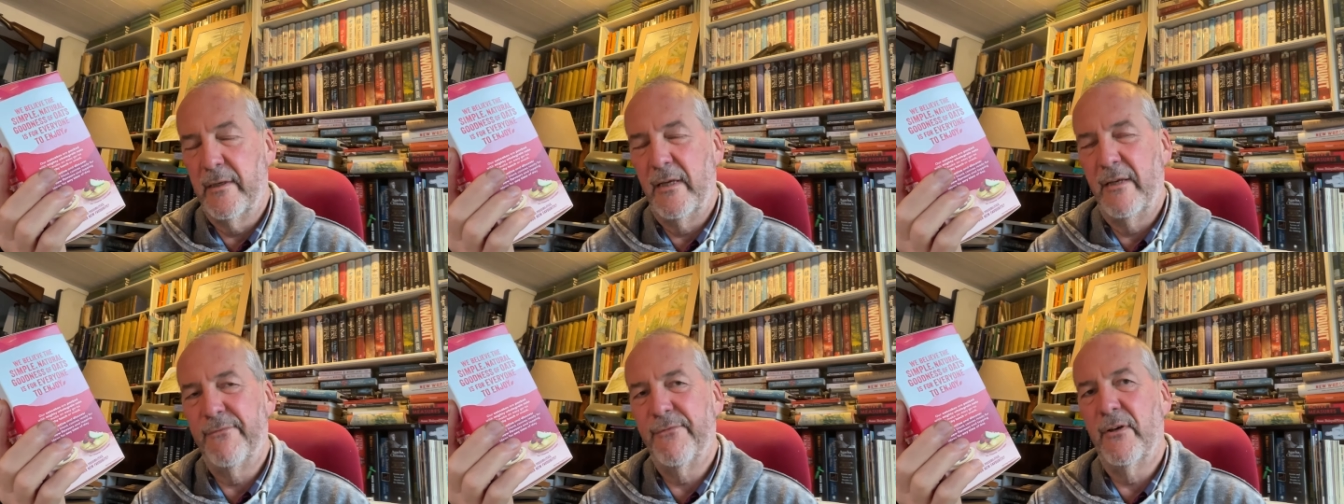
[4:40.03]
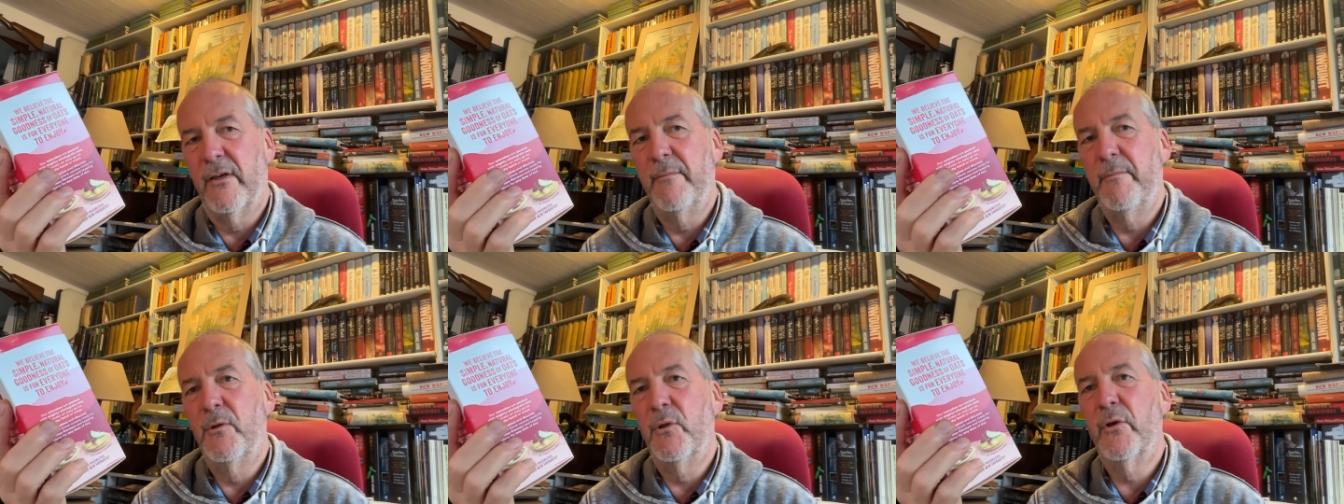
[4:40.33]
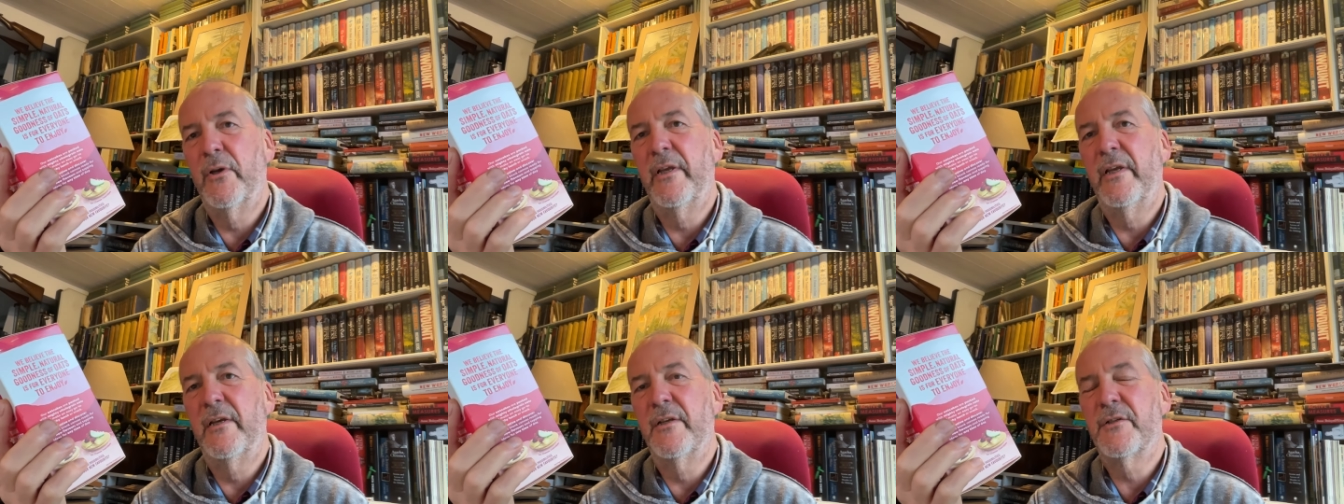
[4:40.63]
If I'm
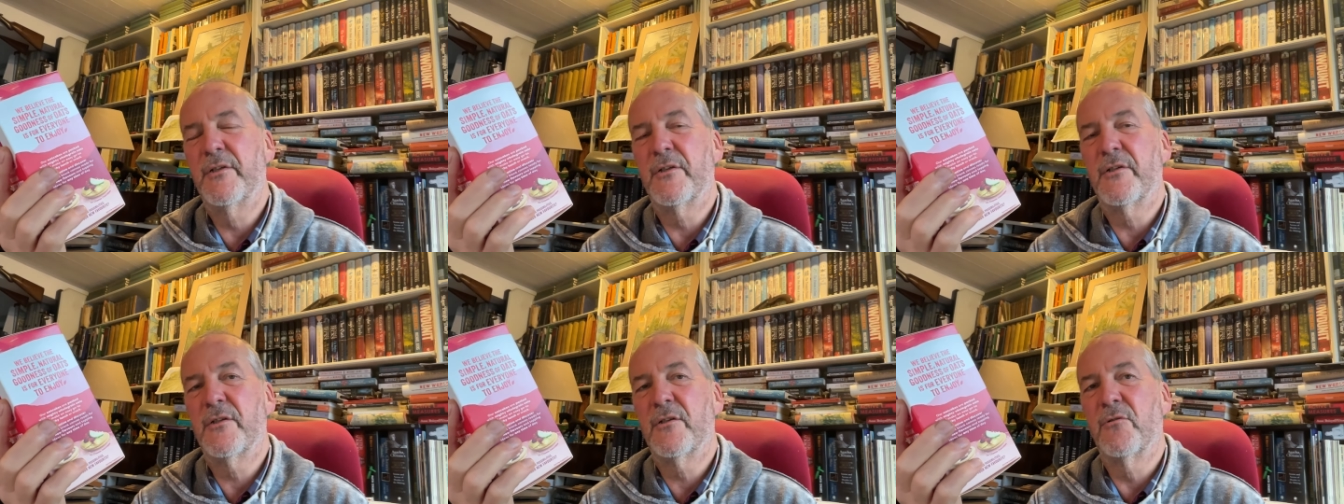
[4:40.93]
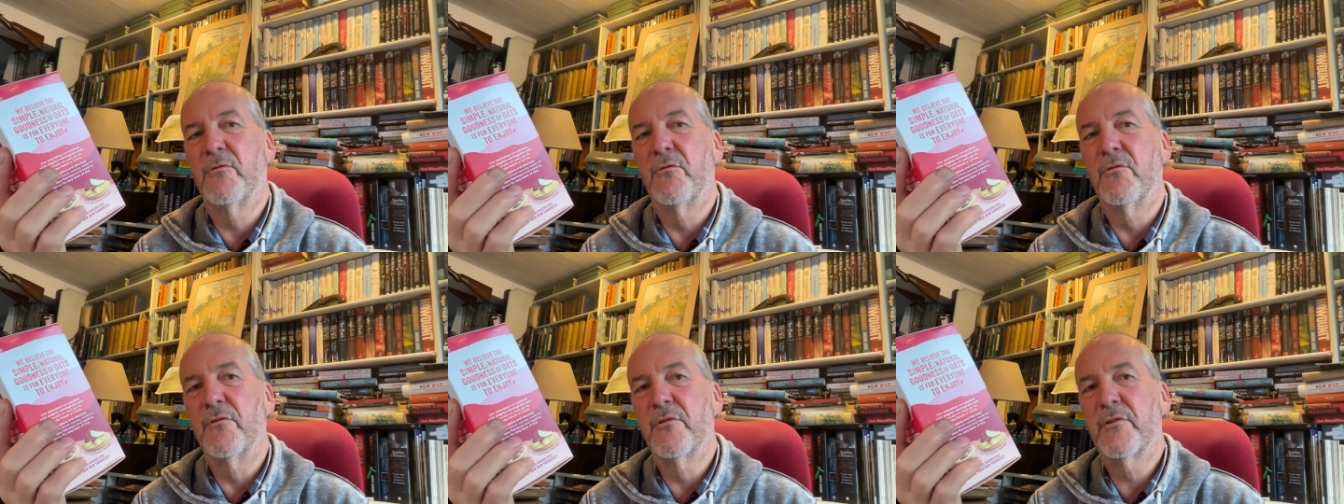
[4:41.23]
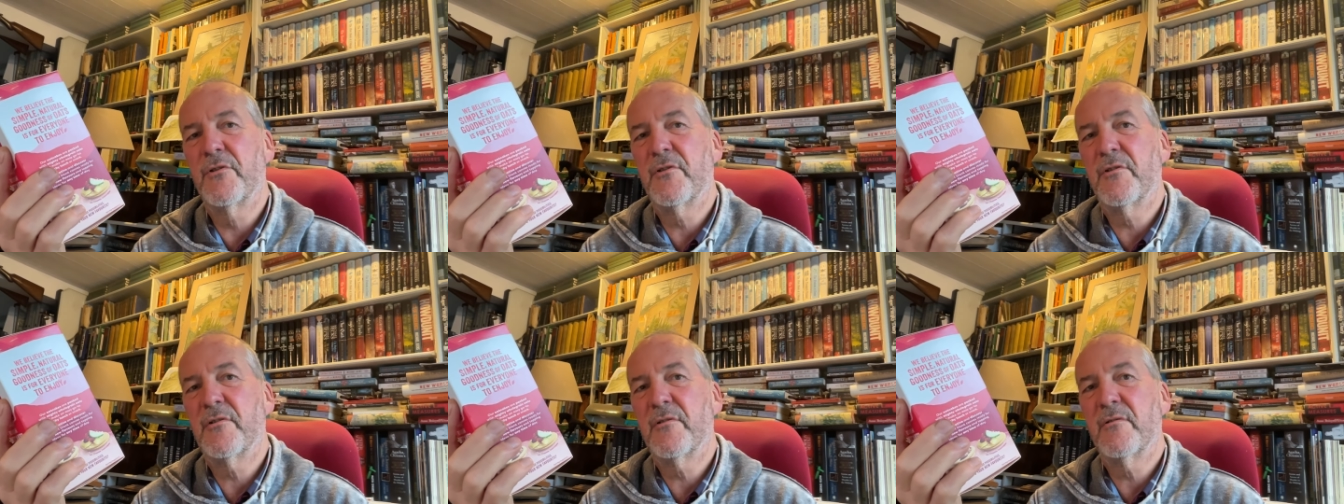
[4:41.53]
looking at a
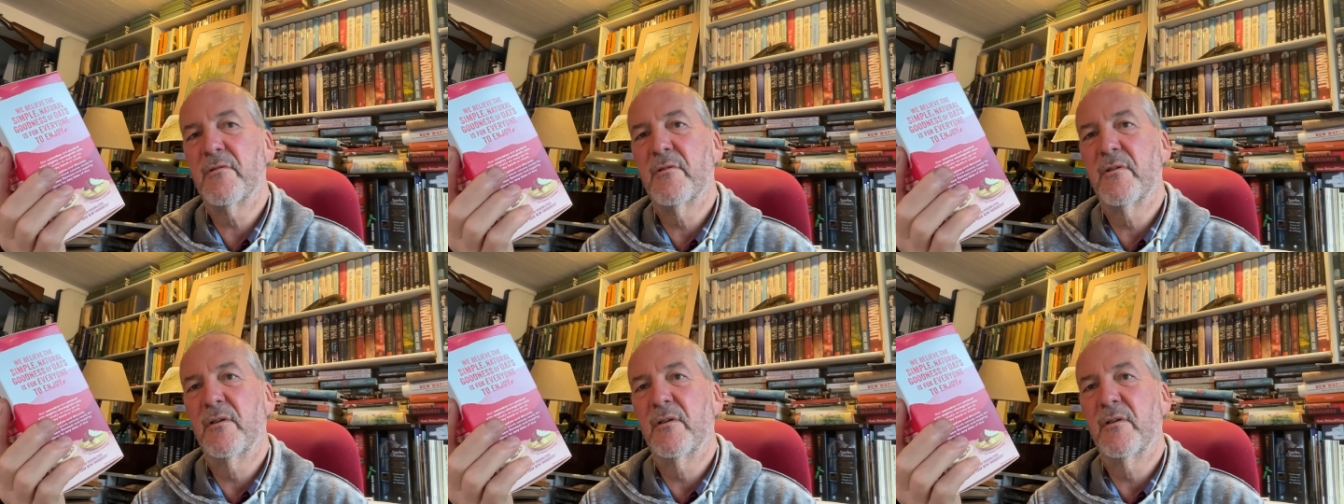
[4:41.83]
sauce,